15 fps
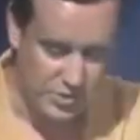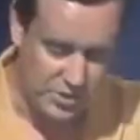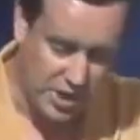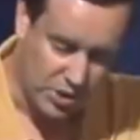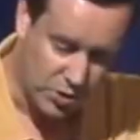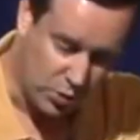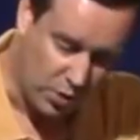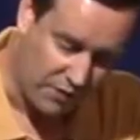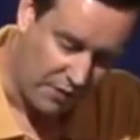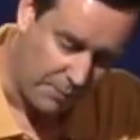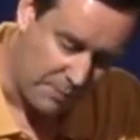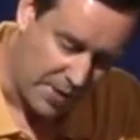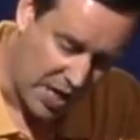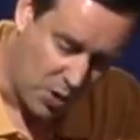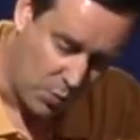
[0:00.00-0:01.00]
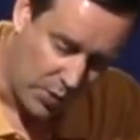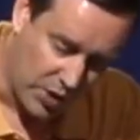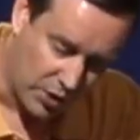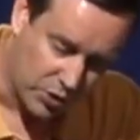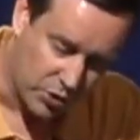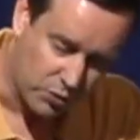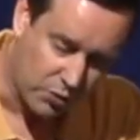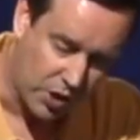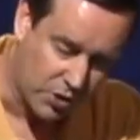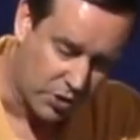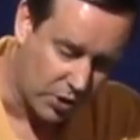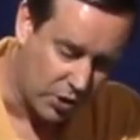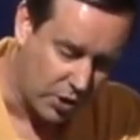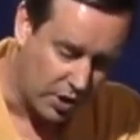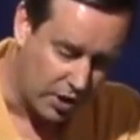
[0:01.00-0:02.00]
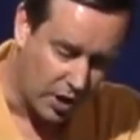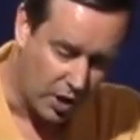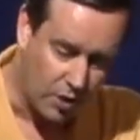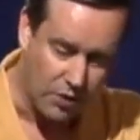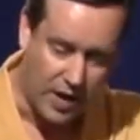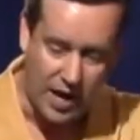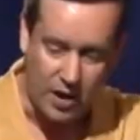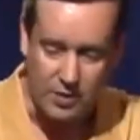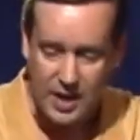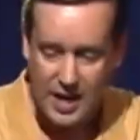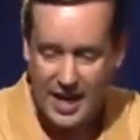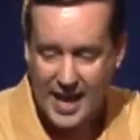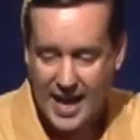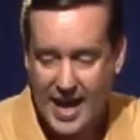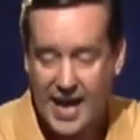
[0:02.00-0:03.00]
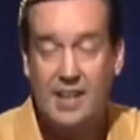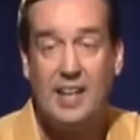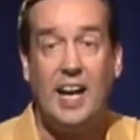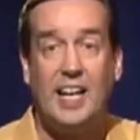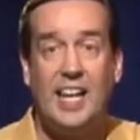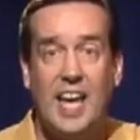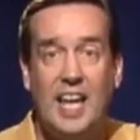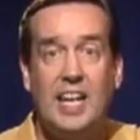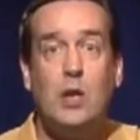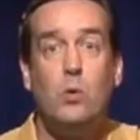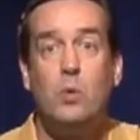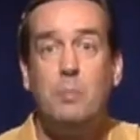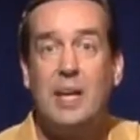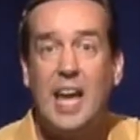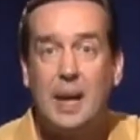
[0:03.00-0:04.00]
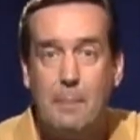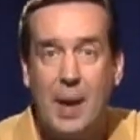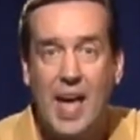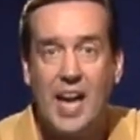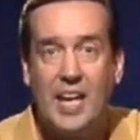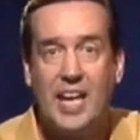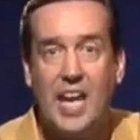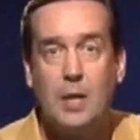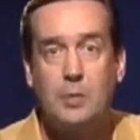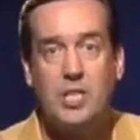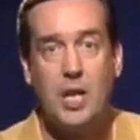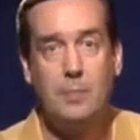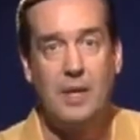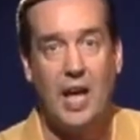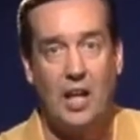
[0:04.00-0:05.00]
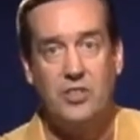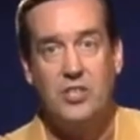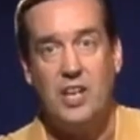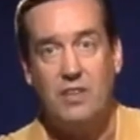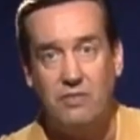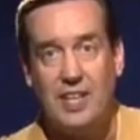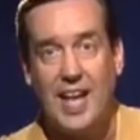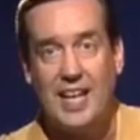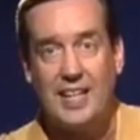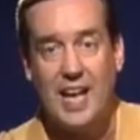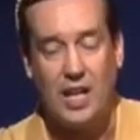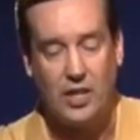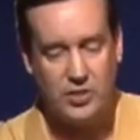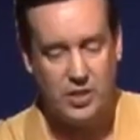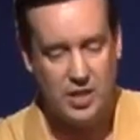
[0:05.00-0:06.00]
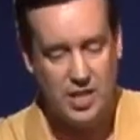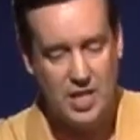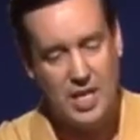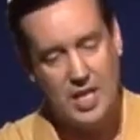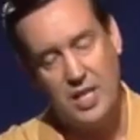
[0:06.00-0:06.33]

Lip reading: see sort of the pinwheel structure around, and again, it would be a pancake-shaped galaxy, a flat galaxy.